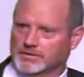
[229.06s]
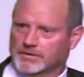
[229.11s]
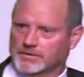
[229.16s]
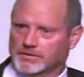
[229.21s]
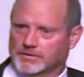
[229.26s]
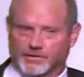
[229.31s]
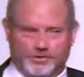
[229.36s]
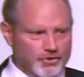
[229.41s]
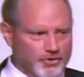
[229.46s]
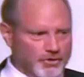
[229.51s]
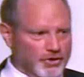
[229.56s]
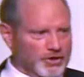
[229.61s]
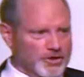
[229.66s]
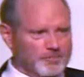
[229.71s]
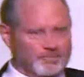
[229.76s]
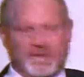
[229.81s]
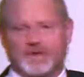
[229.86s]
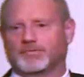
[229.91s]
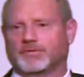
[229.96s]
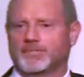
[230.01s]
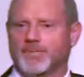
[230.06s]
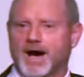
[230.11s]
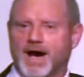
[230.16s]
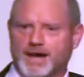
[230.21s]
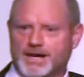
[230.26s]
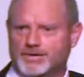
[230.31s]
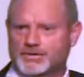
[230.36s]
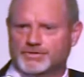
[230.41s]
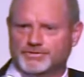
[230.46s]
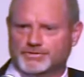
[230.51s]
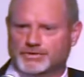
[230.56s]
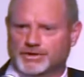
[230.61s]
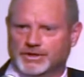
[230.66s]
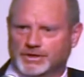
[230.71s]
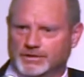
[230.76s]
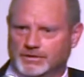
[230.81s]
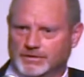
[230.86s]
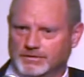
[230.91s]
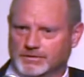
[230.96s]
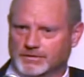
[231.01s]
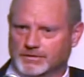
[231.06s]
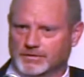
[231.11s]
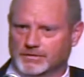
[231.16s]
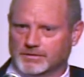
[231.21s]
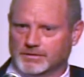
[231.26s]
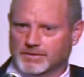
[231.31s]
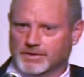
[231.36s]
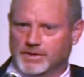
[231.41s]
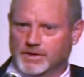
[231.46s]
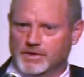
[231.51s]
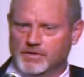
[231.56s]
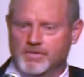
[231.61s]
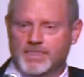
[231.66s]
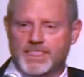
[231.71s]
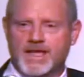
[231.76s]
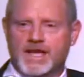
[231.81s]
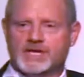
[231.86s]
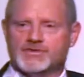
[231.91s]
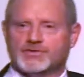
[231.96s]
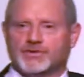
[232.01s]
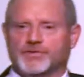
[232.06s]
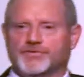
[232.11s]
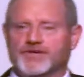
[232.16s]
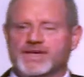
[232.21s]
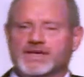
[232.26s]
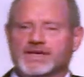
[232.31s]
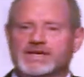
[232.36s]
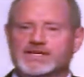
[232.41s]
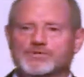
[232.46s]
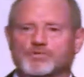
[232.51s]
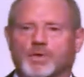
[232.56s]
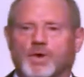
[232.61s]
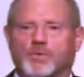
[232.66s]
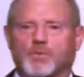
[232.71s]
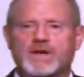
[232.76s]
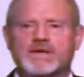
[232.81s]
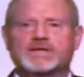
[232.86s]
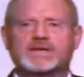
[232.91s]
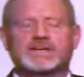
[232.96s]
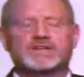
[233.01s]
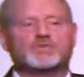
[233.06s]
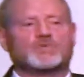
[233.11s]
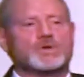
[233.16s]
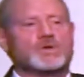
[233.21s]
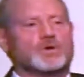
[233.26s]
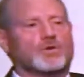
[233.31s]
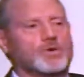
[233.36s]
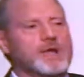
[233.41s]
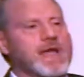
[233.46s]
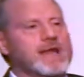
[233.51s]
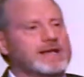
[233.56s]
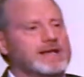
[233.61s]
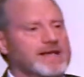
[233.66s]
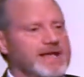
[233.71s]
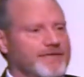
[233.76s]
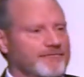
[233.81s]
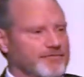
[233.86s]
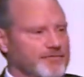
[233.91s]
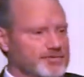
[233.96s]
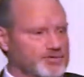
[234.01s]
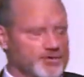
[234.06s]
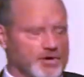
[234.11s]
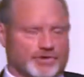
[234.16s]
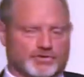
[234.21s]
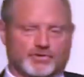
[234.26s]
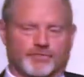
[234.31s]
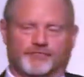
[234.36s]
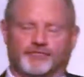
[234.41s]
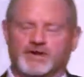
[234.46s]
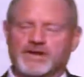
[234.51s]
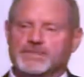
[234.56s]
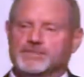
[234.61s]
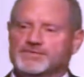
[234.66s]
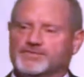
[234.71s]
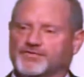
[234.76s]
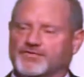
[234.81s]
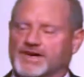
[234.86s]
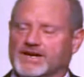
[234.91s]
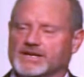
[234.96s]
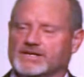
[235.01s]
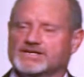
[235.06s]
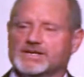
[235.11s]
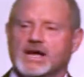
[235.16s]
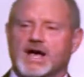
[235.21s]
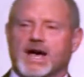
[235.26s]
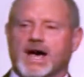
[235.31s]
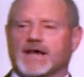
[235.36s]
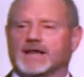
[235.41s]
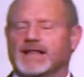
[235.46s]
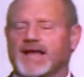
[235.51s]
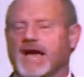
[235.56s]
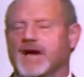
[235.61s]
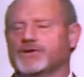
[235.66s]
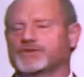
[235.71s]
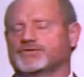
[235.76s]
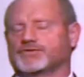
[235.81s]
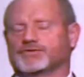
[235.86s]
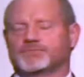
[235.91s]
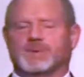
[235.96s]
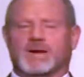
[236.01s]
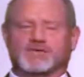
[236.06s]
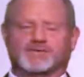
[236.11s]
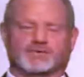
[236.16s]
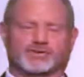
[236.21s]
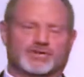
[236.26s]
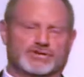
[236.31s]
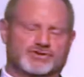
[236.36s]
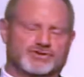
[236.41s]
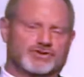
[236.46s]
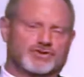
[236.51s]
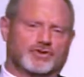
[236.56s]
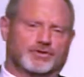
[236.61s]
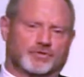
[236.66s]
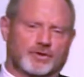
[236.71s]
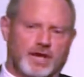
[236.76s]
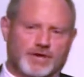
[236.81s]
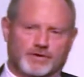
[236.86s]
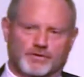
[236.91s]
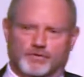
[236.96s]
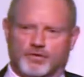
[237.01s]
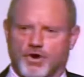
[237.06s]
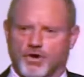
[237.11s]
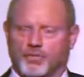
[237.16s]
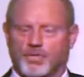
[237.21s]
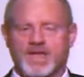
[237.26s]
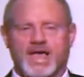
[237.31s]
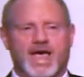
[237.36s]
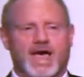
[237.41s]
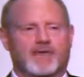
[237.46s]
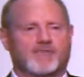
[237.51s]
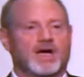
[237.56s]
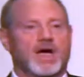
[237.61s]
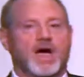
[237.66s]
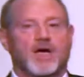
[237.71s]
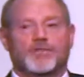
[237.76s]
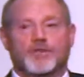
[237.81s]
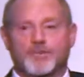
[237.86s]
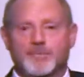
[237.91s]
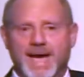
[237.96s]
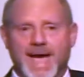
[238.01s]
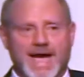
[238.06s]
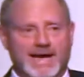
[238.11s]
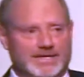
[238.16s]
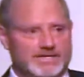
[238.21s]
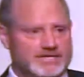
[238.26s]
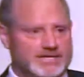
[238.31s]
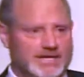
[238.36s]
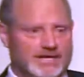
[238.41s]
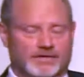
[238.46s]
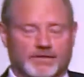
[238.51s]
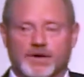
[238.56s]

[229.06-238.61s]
You're going to compete with my you should? You know? So the thing is, what we did is we created infrastructure. Freedom's Phoenix allows for special edition. You can create your own. We have the magazine,